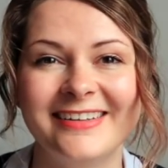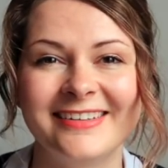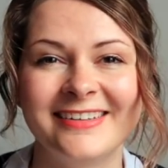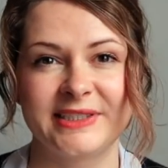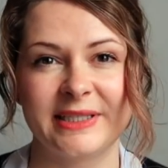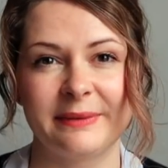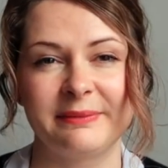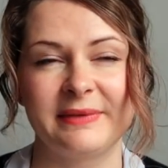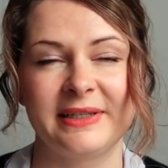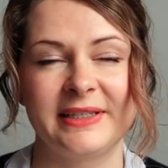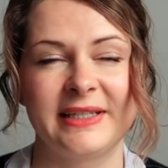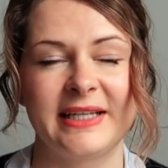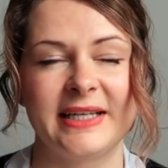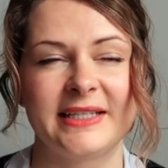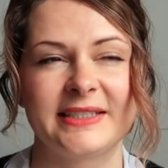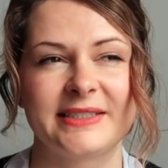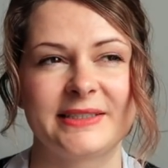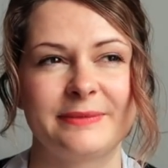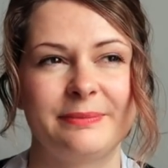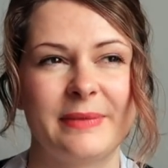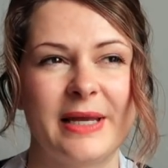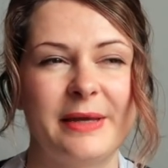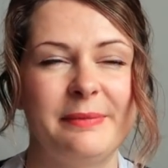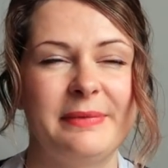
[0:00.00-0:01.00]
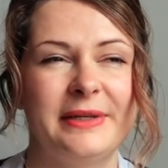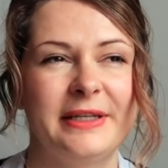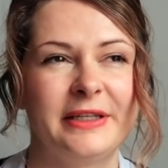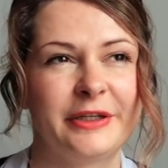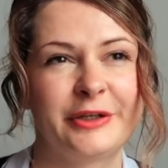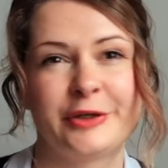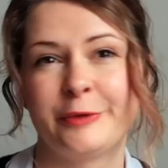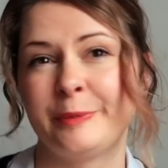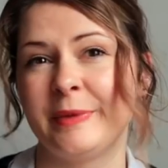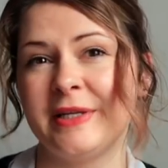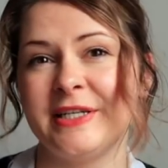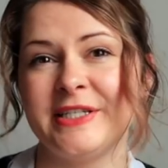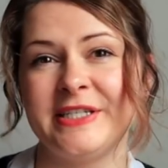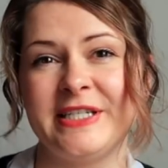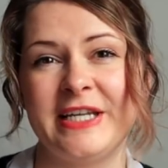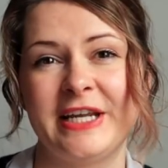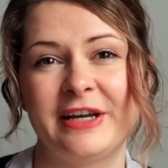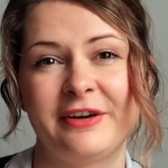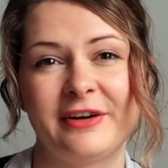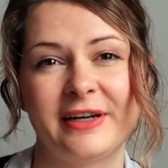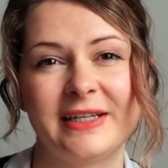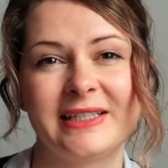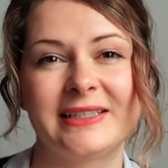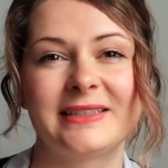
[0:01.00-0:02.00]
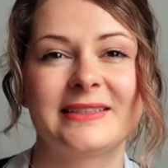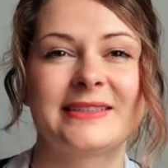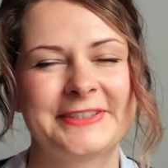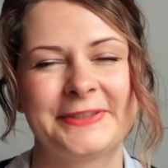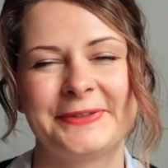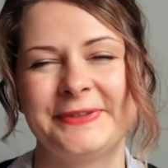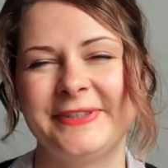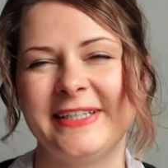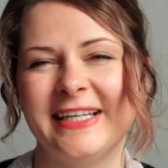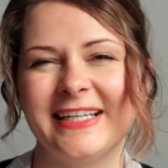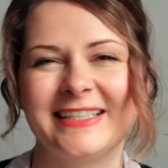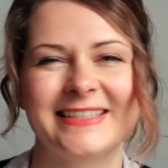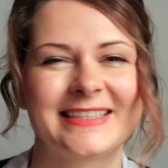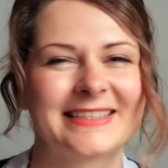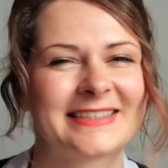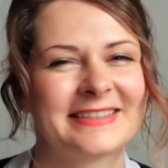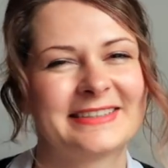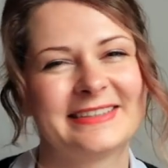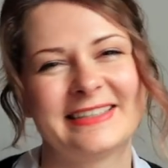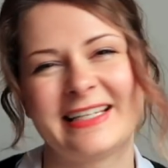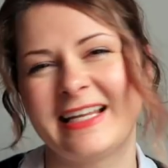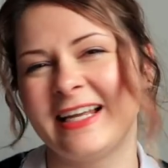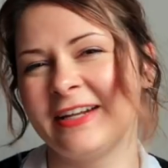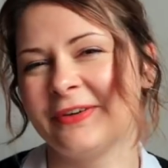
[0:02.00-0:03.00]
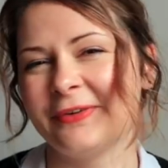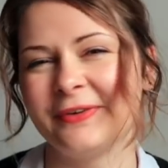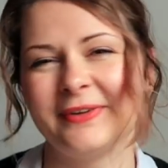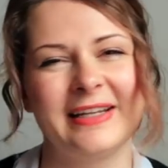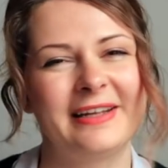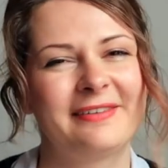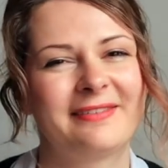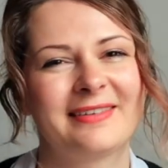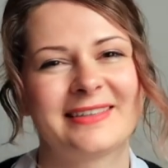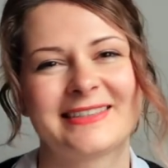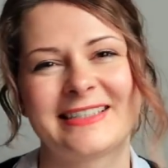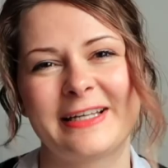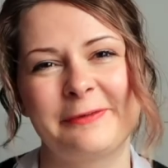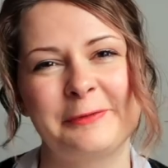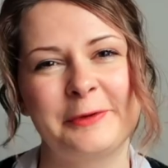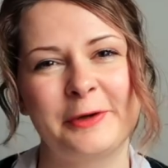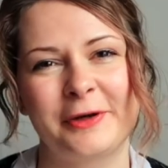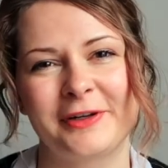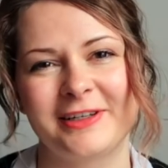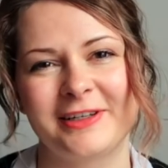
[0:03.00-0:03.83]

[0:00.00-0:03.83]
something that's maybe a little bit daring. So yeah, it doesn't at all have the same